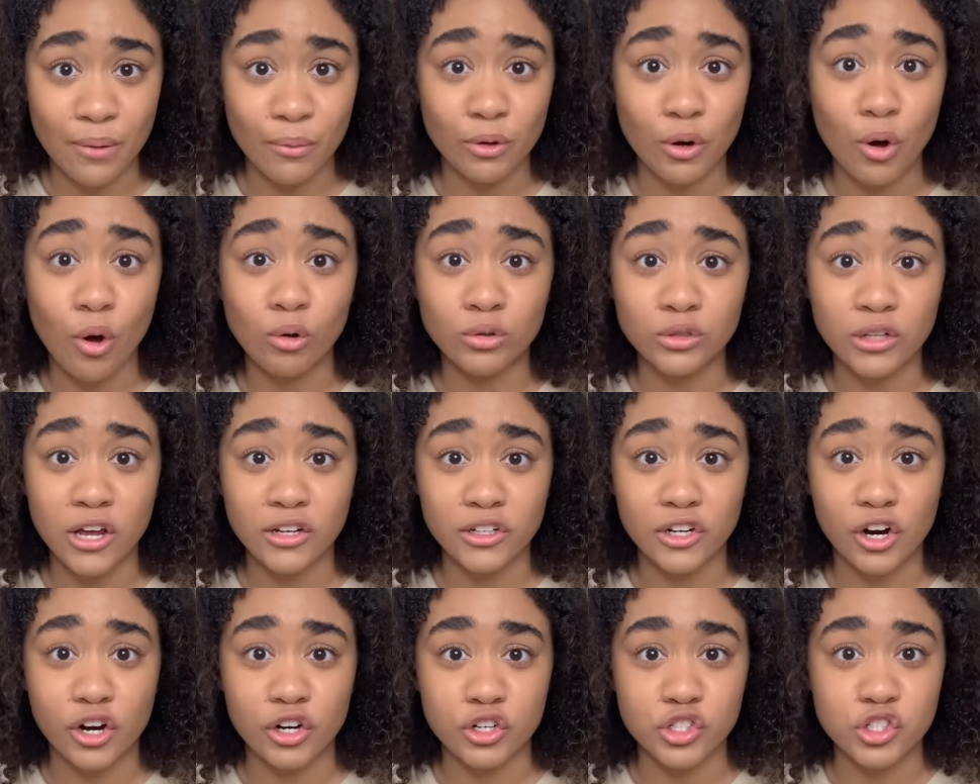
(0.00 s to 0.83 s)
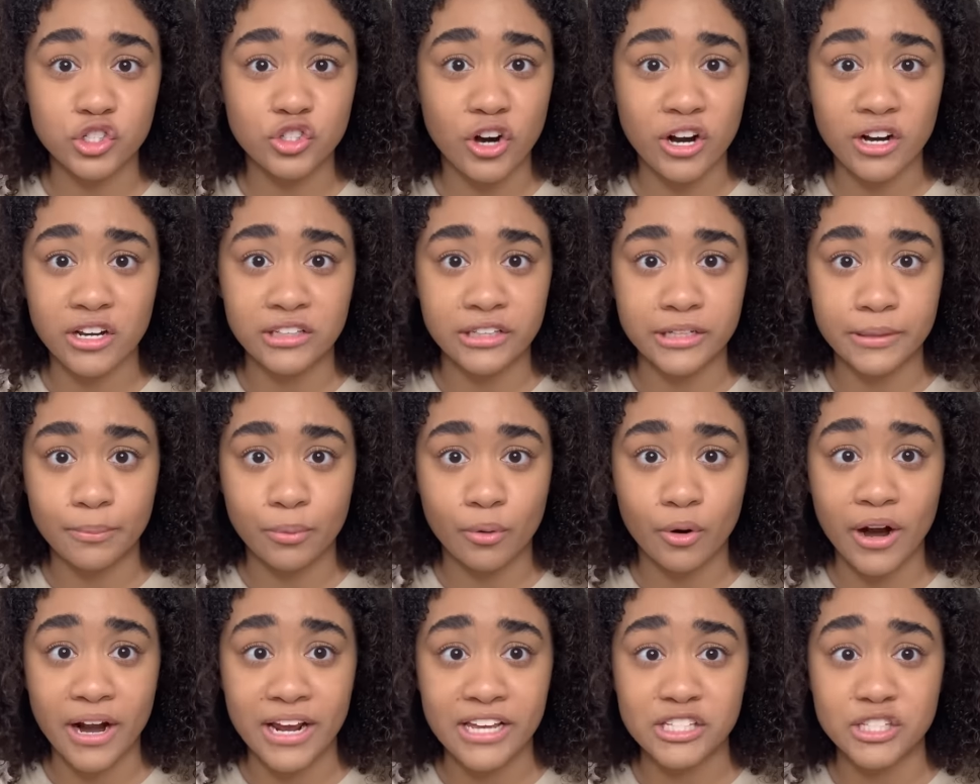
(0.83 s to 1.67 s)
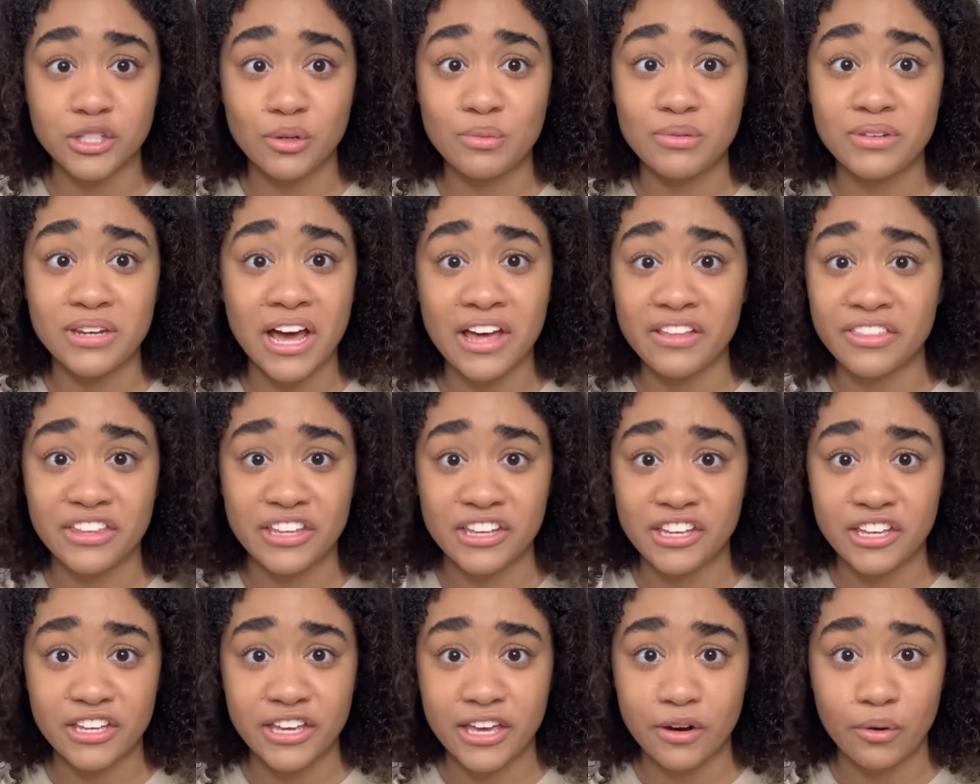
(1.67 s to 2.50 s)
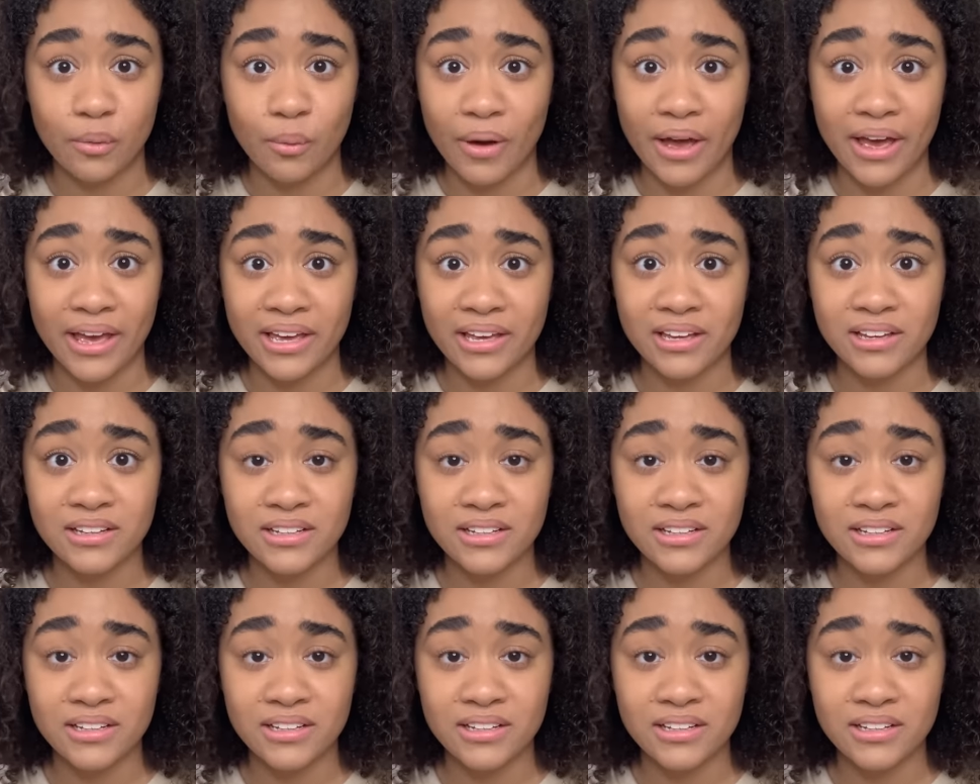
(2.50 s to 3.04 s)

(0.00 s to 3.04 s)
that would hold on to her struggling prey so nothing could get away.